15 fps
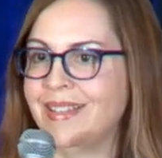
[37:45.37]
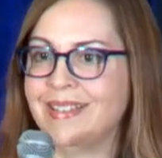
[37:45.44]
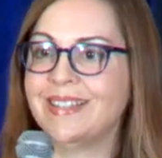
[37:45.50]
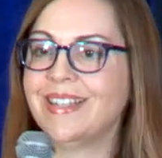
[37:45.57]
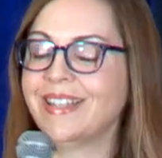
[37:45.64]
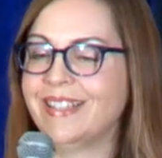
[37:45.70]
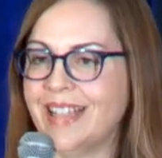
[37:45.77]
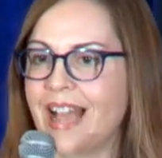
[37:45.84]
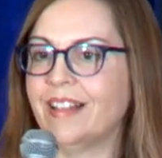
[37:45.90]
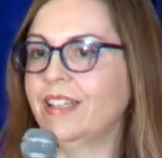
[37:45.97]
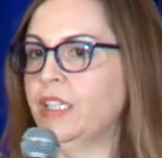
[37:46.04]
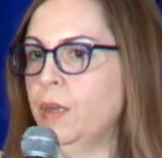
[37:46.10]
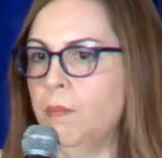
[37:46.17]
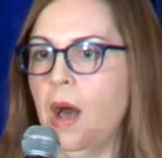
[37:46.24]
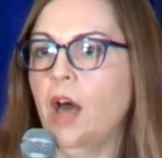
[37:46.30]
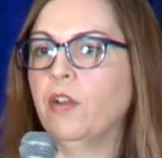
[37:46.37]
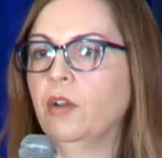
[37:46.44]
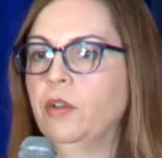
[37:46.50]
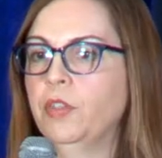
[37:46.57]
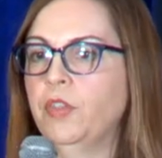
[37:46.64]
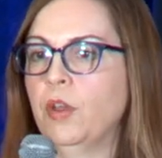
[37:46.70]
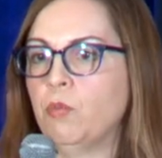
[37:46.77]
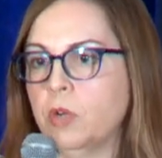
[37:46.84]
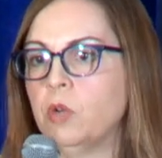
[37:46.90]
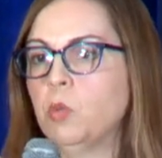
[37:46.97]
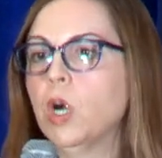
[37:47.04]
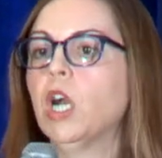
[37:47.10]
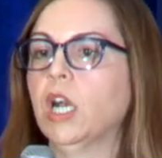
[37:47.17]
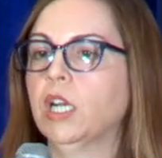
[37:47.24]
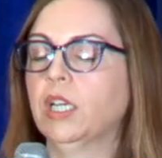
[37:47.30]
isn't exactly the model that would
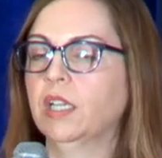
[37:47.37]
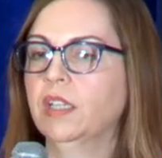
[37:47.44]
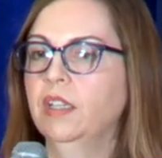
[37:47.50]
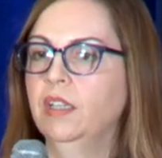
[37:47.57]
work